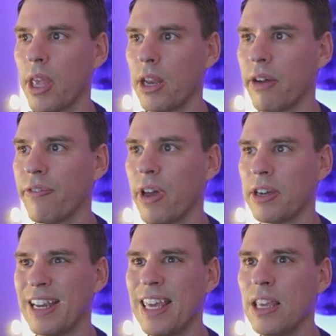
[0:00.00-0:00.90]
And I found
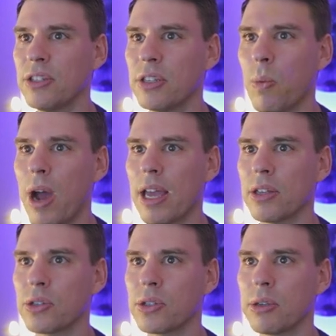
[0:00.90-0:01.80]
an easy way
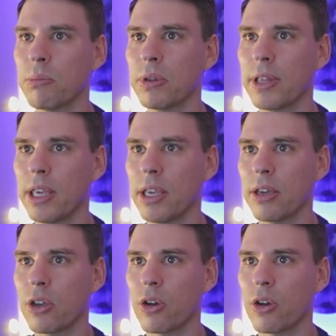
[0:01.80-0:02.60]
is simply